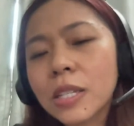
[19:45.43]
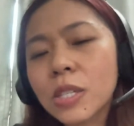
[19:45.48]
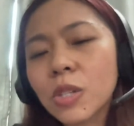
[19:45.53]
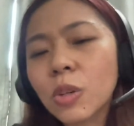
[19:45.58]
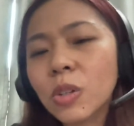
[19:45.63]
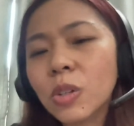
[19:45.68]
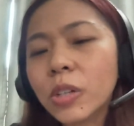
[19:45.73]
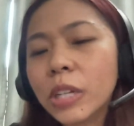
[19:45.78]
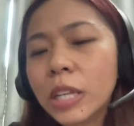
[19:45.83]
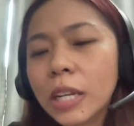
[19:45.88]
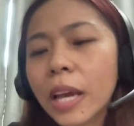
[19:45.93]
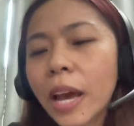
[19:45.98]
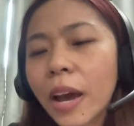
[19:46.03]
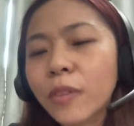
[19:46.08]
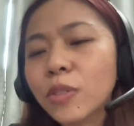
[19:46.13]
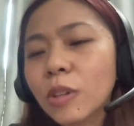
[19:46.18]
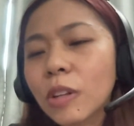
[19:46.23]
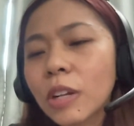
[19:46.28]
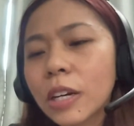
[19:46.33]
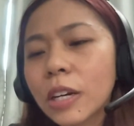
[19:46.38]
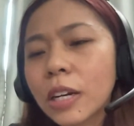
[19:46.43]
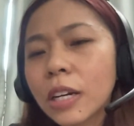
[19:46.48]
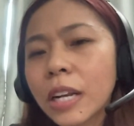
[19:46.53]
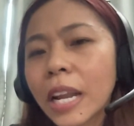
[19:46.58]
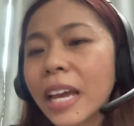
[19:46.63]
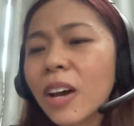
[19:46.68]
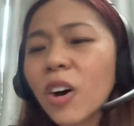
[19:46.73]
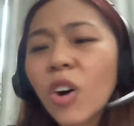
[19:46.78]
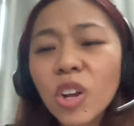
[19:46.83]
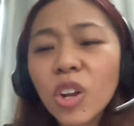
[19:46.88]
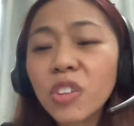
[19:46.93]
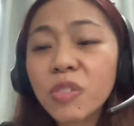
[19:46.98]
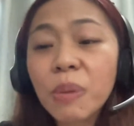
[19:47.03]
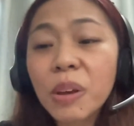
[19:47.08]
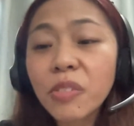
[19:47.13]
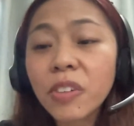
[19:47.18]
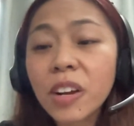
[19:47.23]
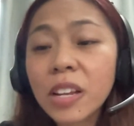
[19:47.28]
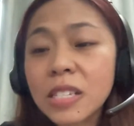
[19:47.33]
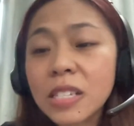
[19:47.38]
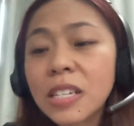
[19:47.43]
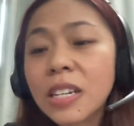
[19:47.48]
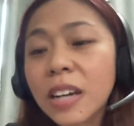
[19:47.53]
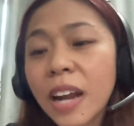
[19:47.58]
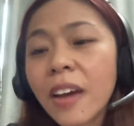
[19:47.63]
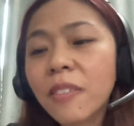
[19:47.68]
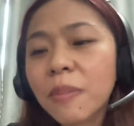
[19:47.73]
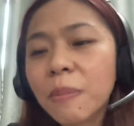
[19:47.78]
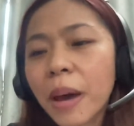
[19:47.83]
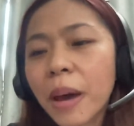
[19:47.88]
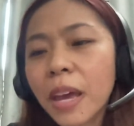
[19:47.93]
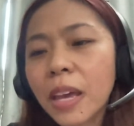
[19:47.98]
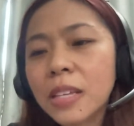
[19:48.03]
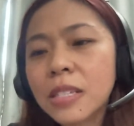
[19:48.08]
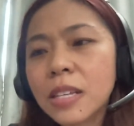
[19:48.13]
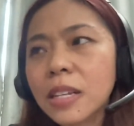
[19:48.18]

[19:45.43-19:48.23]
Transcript: So you really have to learn. Like all of my friends here have bikes,